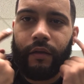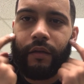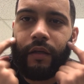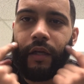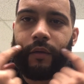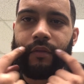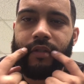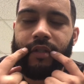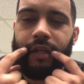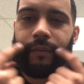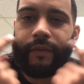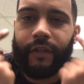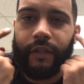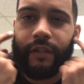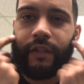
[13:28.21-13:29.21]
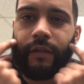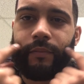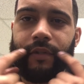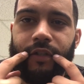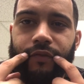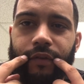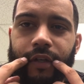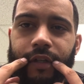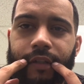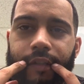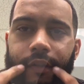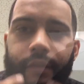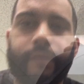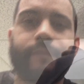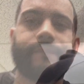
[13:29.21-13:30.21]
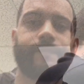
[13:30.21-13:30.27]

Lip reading: Now it's time to clean up this right here.